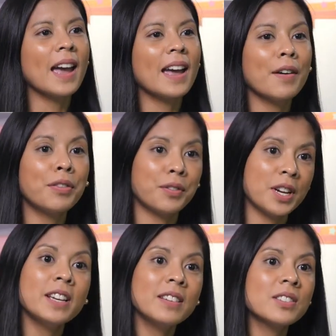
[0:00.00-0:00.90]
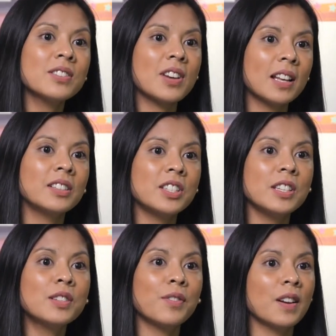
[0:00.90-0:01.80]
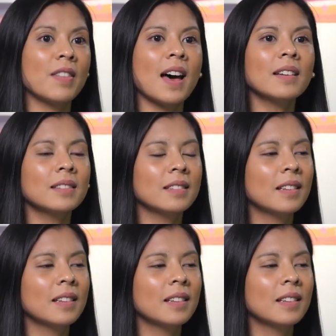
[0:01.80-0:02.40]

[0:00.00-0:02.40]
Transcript: I have 3 strategies for that.